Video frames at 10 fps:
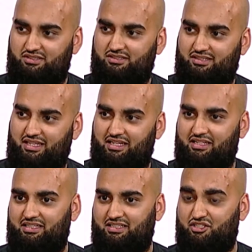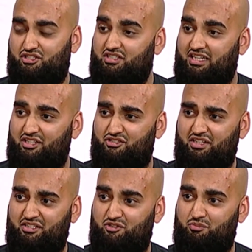since then, and just kind of trying to
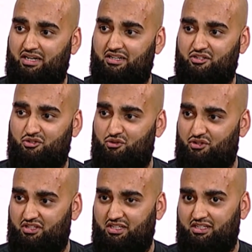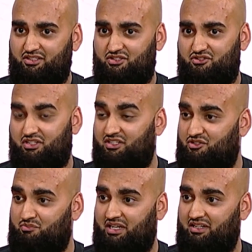inspire the youth,
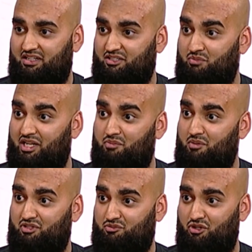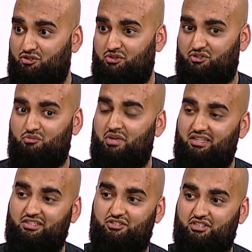inspiring as many people as possible to make
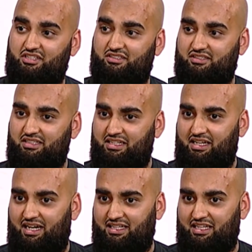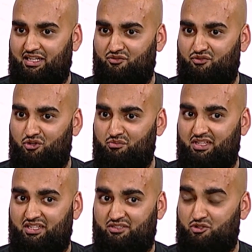these journeys. And then from
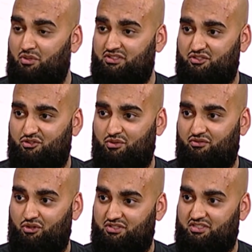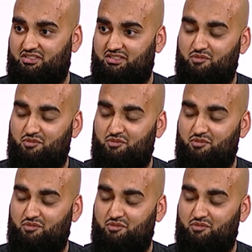there, 2 months ago, we've launched the